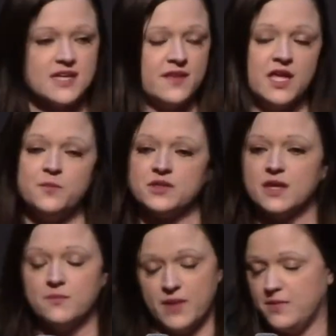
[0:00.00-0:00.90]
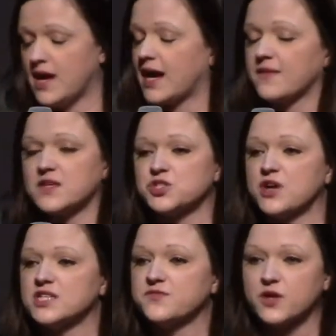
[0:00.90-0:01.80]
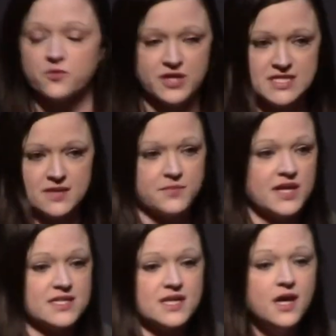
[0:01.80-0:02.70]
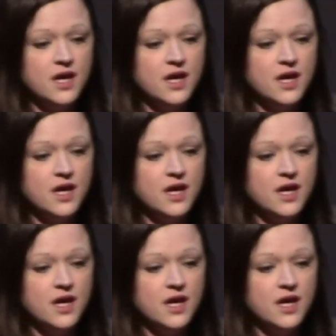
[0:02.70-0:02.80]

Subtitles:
I think he put that, maybe I got this stress for a reason, because